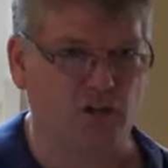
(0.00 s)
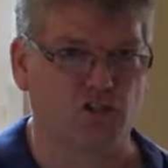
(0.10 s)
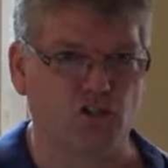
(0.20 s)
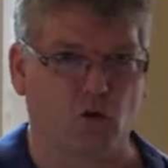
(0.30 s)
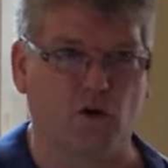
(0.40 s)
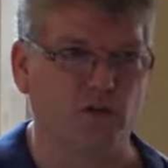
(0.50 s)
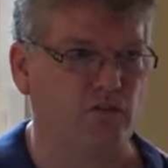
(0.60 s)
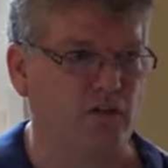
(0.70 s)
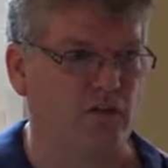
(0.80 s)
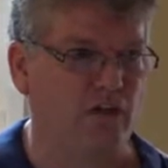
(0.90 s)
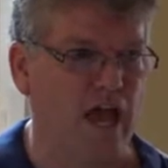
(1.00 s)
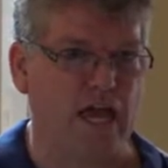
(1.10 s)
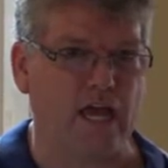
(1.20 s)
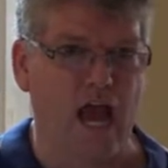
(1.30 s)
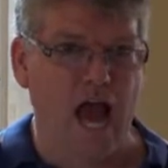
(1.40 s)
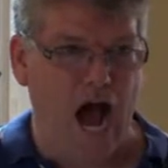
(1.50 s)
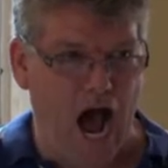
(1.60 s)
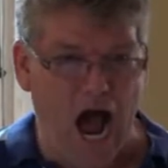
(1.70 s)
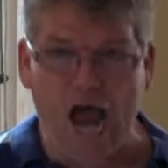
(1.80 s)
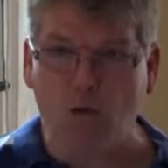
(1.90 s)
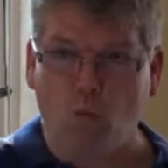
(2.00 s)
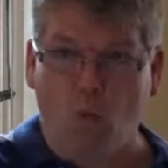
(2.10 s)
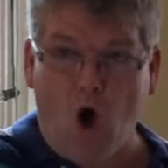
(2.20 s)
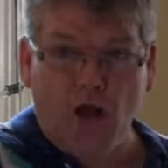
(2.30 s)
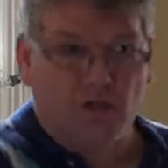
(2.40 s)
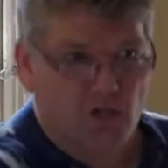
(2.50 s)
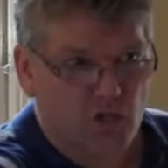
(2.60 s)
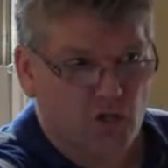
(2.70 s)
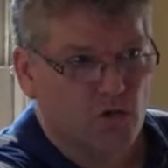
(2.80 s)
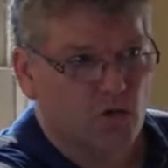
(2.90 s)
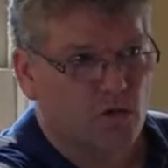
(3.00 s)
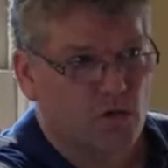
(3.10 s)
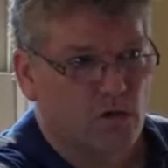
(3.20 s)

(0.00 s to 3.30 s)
a choice to say, I want to